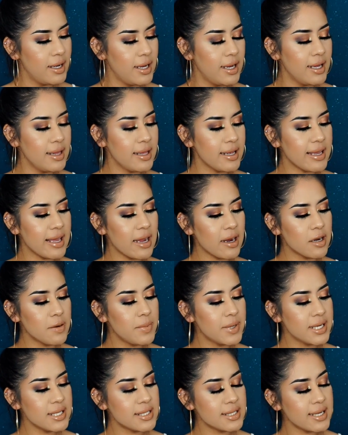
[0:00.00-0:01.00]
And like
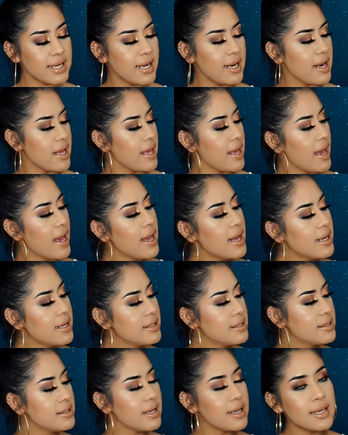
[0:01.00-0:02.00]
everybody's saying,
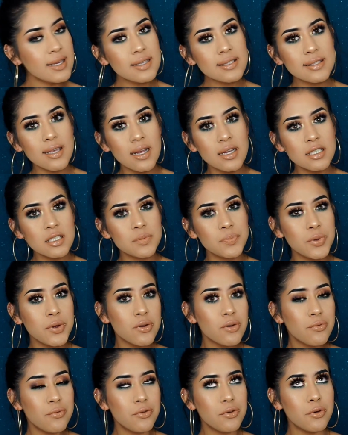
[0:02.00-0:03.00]
yes, the inside is
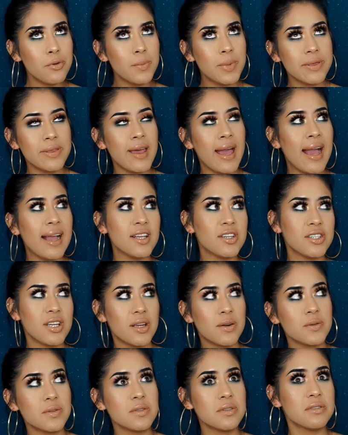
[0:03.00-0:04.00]
beautiful, but the
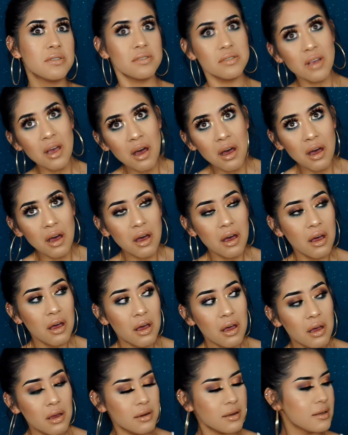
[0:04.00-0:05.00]
eyeshadows
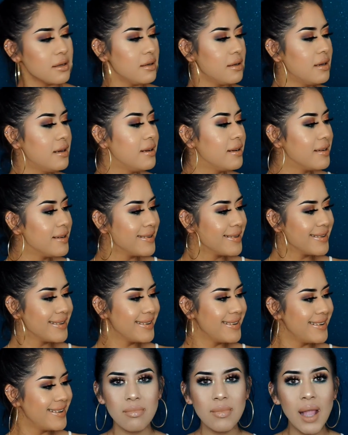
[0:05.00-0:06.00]
suck.
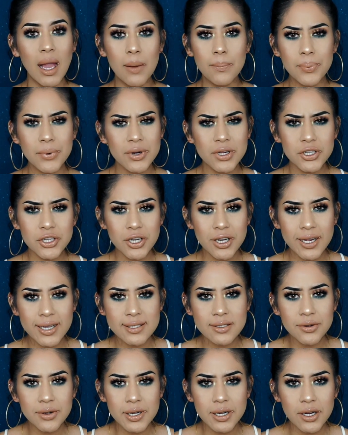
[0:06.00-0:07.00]
I'm pretty sure you
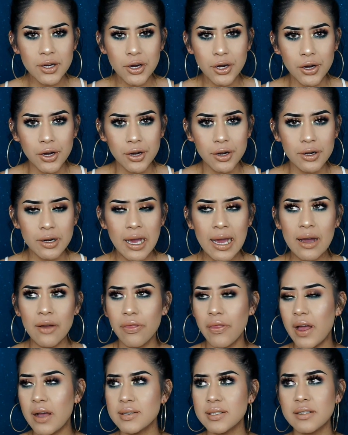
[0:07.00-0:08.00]
guys already heard
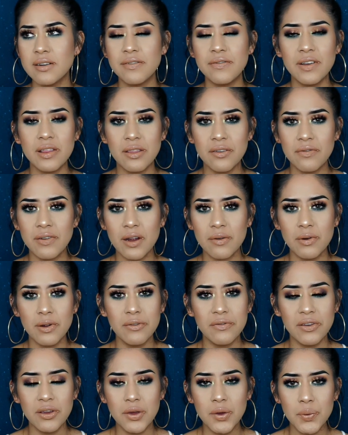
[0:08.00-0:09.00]
1,055
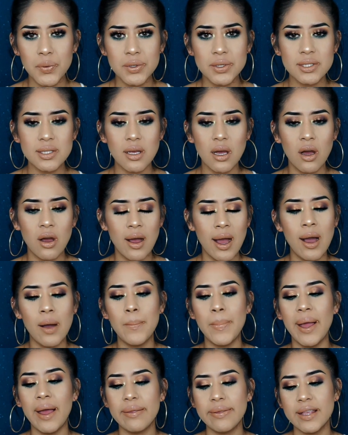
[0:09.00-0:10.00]
reviews on
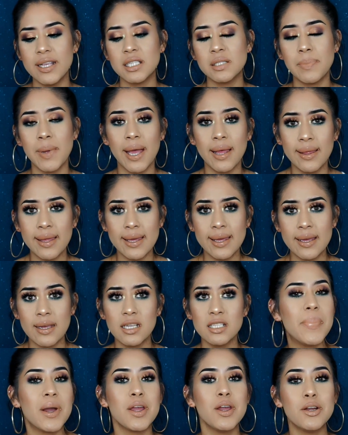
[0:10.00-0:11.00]
how bad this palette
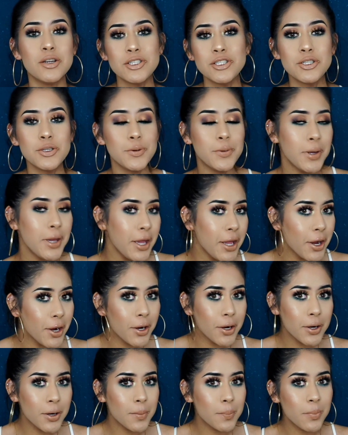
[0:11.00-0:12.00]
is. But you're still
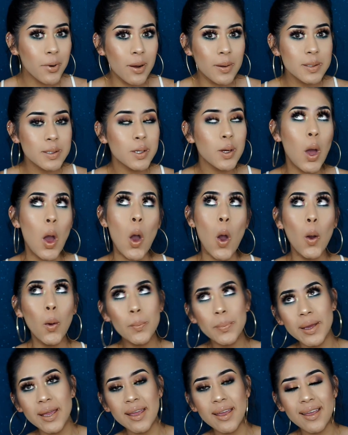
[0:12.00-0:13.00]
here probably
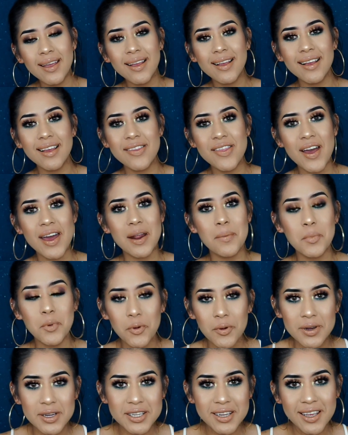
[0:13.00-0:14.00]
hoping that I'm
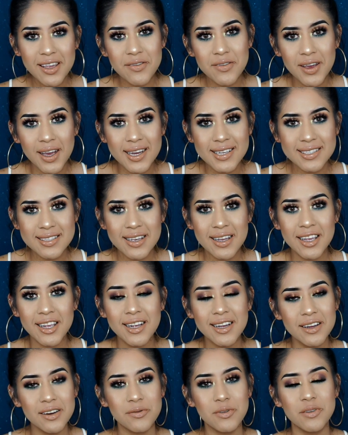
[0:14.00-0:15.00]
going to give you guys
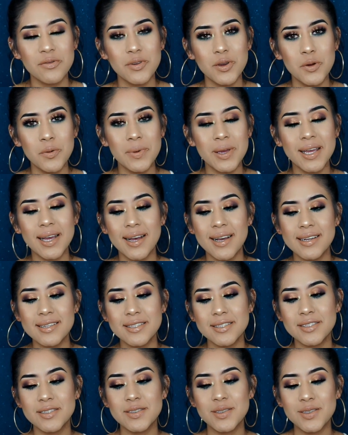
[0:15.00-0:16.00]
a good review
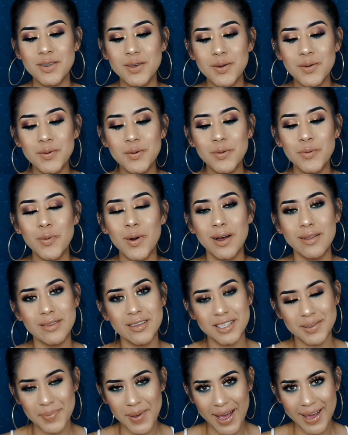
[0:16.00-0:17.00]
because you want
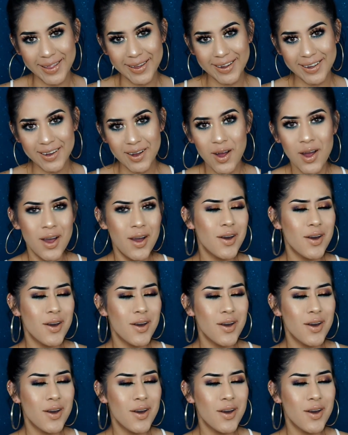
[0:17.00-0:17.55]
this palette.